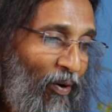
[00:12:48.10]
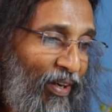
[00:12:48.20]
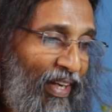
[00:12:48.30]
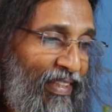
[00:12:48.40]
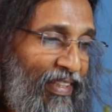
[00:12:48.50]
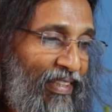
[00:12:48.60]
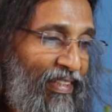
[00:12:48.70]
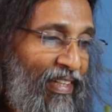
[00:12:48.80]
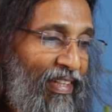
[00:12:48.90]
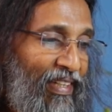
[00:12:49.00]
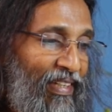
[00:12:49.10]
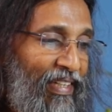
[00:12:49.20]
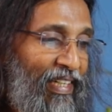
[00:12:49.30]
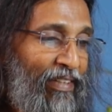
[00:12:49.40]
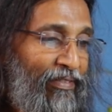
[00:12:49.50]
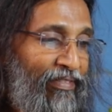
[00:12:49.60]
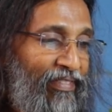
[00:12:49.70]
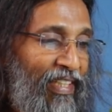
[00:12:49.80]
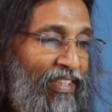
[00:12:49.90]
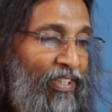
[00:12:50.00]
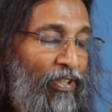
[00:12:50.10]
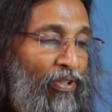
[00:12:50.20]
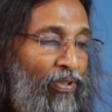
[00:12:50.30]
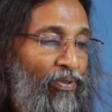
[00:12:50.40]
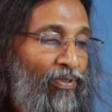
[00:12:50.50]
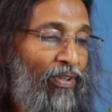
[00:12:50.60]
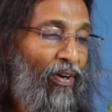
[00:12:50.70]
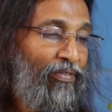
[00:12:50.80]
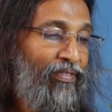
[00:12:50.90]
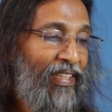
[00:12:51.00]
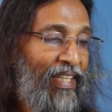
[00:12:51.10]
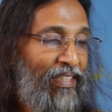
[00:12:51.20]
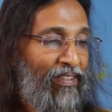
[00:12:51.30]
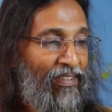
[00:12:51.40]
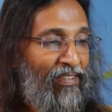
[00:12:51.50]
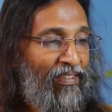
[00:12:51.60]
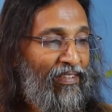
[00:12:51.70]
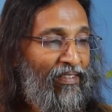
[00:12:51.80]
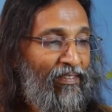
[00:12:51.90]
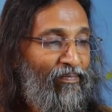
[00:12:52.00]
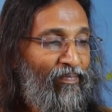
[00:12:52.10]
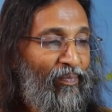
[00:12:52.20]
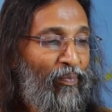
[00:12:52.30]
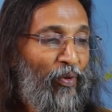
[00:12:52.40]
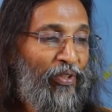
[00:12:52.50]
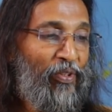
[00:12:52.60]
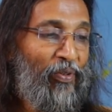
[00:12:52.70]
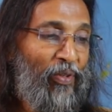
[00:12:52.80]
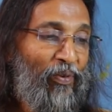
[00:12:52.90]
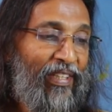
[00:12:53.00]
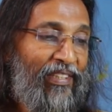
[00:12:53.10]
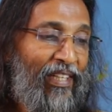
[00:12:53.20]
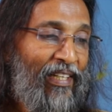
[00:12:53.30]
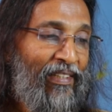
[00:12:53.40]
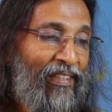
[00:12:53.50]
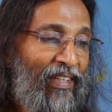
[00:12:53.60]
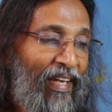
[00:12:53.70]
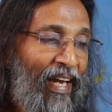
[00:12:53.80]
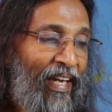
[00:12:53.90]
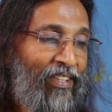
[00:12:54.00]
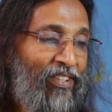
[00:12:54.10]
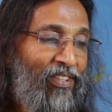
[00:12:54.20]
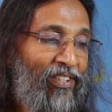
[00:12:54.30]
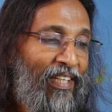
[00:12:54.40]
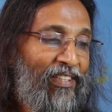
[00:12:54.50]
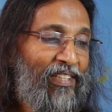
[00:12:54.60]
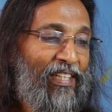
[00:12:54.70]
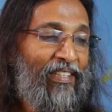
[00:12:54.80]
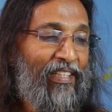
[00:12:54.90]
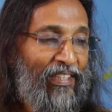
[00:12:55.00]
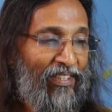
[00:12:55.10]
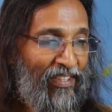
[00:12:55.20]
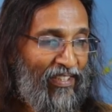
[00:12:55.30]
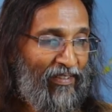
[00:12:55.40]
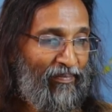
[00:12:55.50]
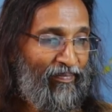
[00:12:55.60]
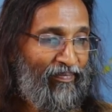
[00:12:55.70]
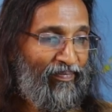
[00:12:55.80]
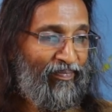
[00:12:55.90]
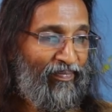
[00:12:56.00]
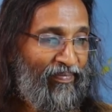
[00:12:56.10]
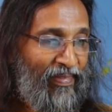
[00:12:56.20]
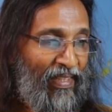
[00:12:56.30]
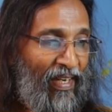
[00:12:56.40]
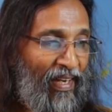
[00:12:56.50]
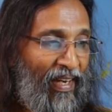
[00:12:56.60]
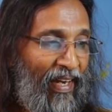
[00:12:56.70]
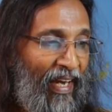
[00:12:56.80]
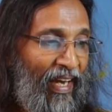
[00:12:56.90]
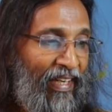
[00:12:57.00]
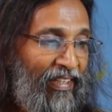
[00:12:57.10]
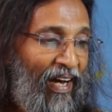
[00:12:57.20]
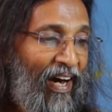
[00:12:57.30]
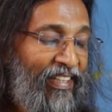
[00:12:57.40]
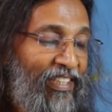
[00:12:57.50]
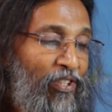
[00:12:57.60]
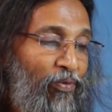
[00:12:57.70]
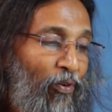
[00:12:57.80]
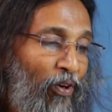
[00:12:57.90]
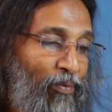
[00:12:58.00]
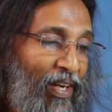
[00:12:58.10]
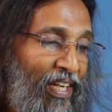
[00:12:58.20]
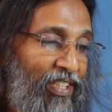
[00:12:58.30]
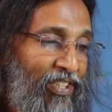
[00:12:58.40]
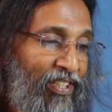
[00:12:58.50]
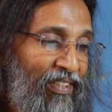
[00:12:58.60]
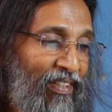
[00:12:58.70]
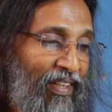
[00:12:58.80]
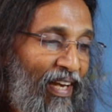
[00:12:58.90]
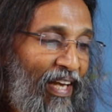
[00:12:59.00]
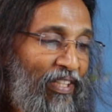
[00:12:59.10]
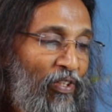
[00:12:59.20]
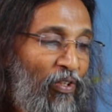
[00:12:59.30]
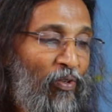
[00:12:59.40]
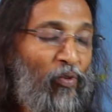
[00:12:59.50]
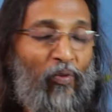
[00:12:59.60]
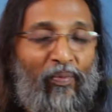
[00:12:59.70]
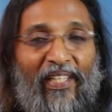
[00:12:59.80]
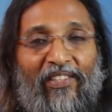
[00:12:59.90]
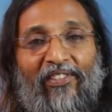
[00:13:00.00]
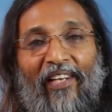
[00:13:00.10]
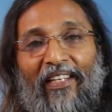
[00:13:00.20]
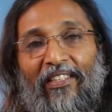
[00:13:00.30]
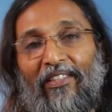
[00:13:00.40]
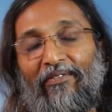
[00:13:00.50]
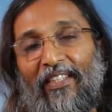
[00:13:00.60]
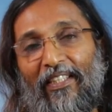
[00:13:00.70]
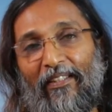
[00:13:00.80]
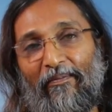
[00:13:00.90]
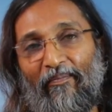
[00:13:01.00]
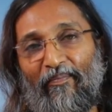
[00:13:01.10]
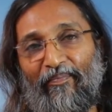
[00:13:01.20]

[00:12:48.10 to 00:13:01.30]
Or rather, live in the truth of things, both universal and transcendent, and are its formulation and luminous activity.